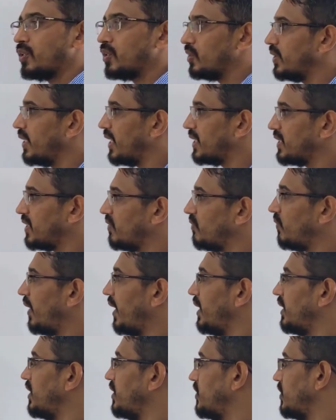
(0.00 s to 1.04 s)
So they are asking
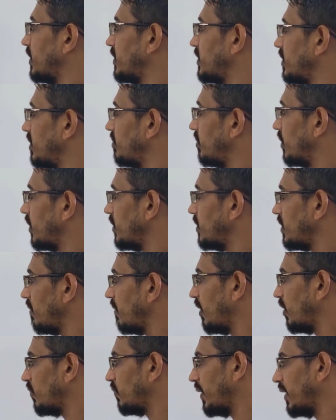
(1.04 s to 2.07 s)
find the junction potential.
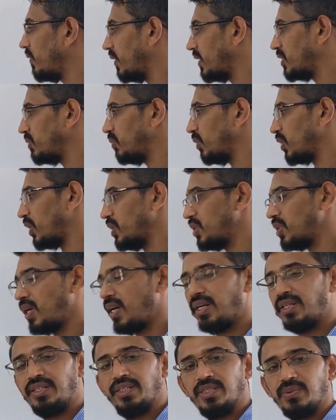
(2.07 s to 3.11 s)
We have to find what is the
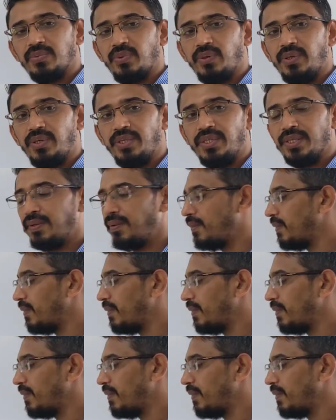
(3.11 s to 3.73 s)
potential at this point,